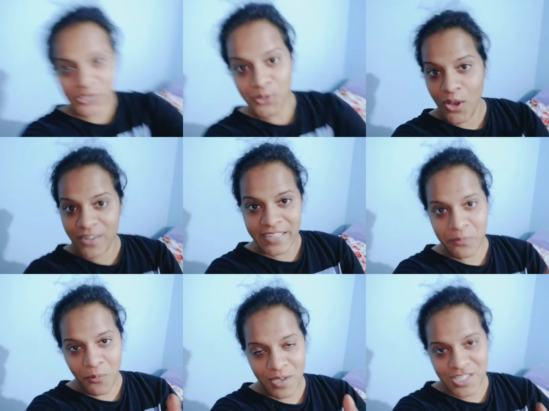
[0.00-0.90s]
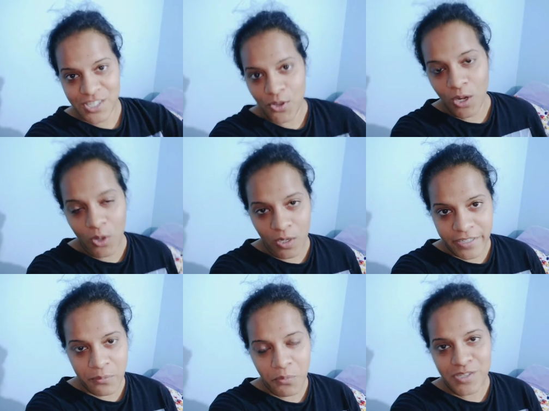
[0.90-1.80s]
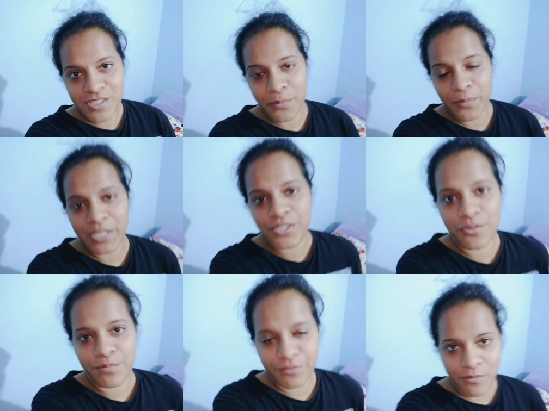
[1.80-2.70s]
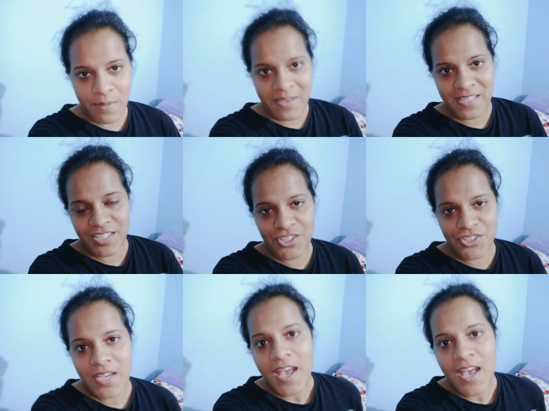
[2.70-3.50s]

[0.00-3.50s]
you already watched you all already watched the video before my message